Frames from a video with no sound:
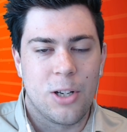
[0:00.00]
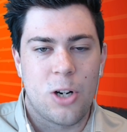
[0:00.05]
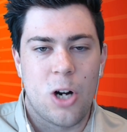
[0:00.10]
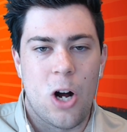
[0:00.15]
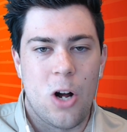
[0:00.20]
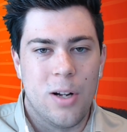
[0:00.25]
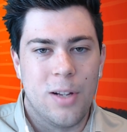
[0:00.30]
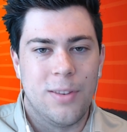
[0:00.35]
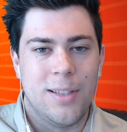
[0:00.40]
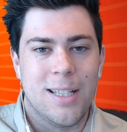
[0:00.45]

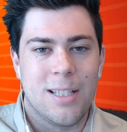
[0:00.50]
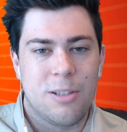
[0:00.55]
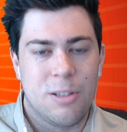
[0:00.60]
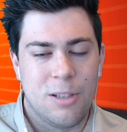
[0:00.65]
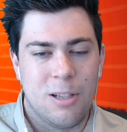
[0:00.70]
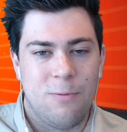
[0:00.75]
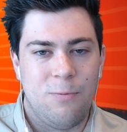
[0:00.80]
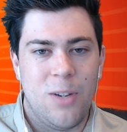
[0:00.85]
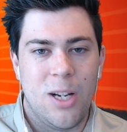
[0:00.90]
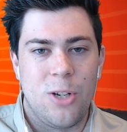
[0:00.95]
calling this the
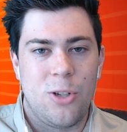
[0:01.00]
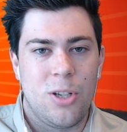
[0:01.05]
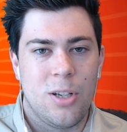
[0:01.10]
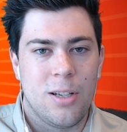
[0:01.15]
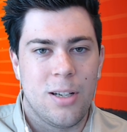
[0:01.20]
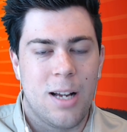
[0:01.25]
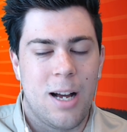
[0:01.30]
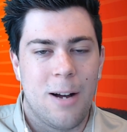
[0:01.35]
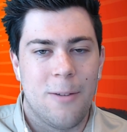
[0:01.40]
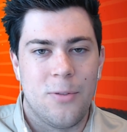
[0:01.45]

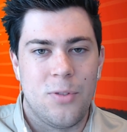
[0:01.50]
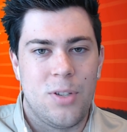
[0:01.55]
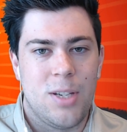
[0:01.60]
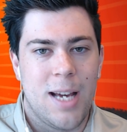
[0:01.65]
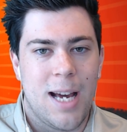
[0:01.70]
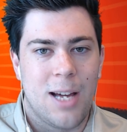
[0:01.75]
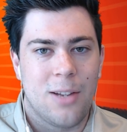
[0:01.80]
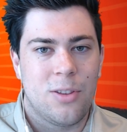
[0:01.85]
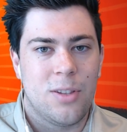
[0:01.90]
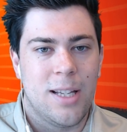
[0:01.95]
division of
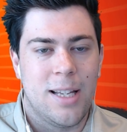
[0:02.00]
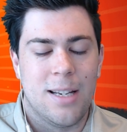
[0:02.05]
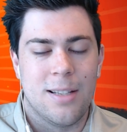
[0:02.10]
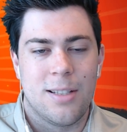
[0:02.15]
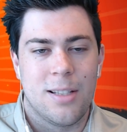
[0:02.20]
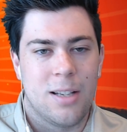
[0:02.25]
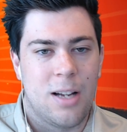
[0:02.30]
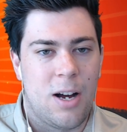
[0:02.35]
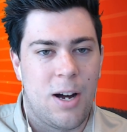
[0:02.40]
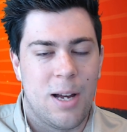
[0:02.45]
death. It
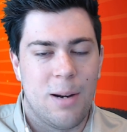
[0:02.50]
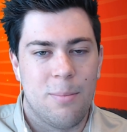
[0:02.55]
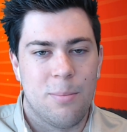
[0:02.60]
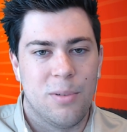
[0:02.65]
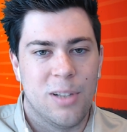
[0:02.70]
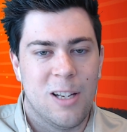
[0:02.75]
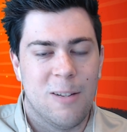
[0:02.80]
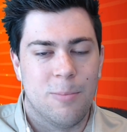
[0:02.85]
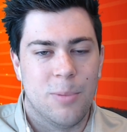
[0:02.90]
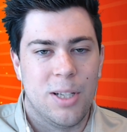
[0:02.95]
is an
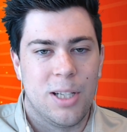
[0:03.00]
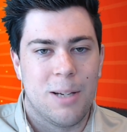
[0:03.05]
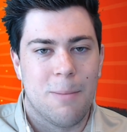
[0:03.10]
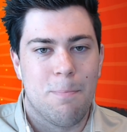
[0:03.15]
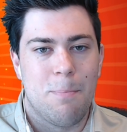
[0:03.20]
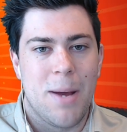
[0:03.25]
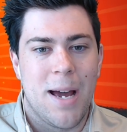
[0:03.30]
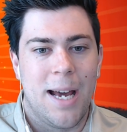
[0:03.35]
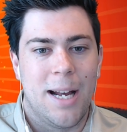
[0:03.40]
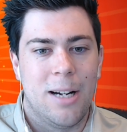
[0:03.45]
unbelievably
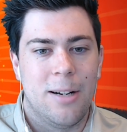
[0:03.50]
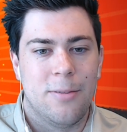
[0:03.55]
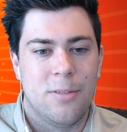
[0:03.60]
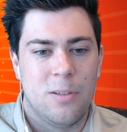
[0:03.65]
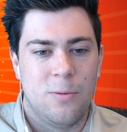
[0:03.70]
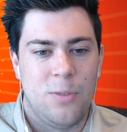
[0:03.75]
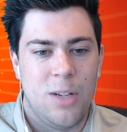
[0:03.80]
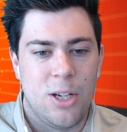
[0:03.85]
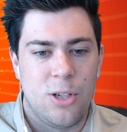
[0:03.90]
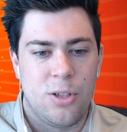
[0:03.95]
competitive
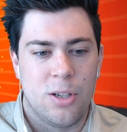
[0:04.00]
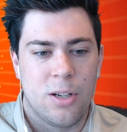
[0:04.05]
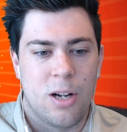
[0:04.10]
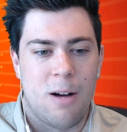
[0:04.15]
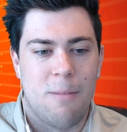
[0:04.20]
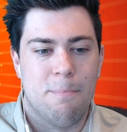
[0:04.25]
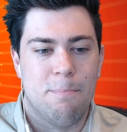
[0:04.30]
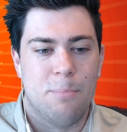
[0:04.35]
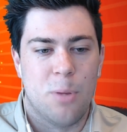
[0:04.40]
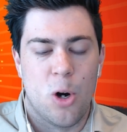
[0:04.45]
division
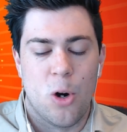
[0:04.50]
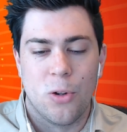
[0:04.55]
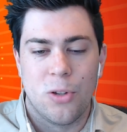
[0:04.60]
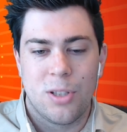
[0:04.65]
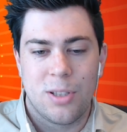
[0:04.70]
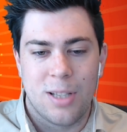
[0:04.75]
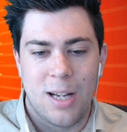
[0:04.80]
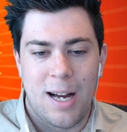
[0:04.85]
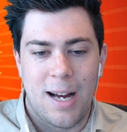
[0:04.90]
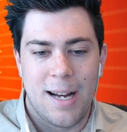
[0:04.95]
on both
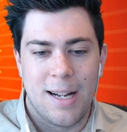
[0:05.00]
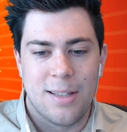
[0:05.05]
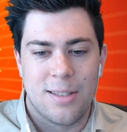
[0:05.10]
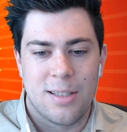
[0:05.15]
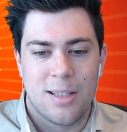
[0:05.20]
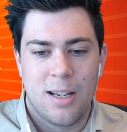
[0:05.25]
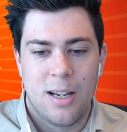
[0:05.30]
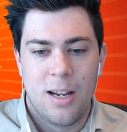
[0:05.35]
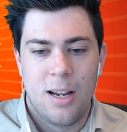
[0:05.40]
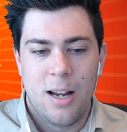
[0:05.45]
sides.